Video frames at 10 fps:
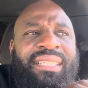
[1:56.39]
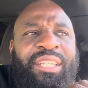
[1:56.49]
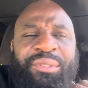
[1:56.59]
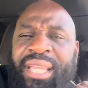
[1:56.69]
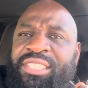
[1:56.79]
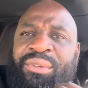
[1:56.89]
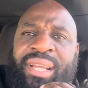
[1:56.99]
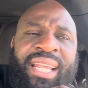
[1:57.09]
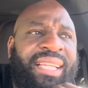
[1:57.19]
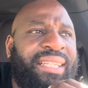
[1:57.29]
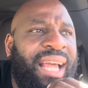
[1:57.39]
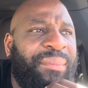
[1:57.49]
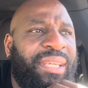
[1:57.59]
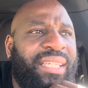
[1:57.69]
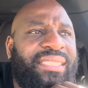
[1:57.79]
It creates great
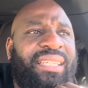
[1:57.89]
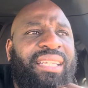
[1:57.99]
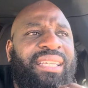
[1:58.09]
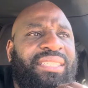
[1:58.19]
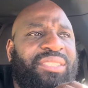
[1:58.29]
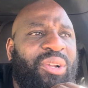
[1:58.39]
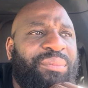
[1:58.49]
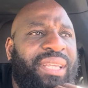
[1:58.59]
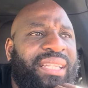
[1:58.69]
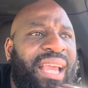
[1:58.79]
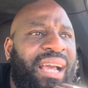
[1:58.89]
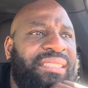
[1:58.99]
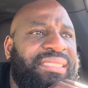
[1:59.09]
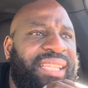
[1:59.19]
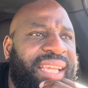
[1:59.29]
economics. It's gonna be in
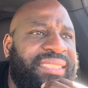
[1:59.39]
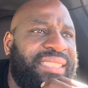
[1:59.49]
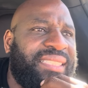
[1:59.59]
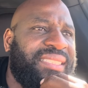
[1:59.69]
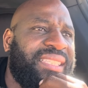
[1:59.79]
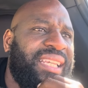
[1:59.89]
Dallas, Texas.